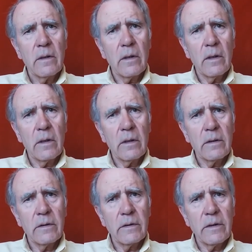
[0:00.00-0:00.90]

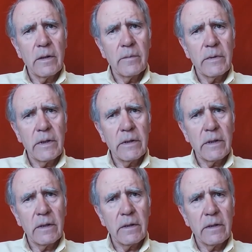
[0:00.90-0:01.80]
or the empty
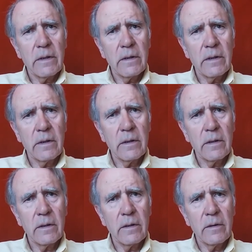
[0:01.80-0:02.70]
set,
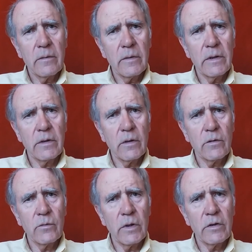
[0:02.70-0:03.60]

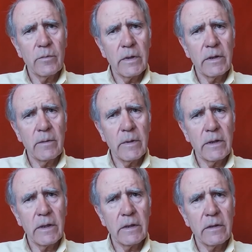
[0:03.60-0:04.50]
without which
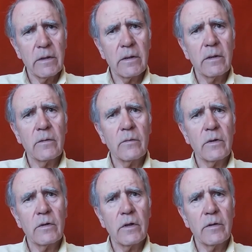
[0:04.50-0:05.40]
mathematics
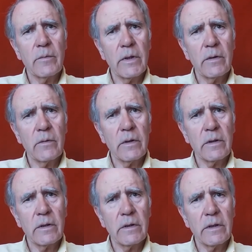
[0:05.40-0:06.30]
would not be
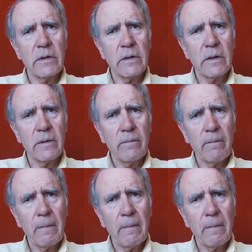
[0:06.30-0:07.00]
what it is.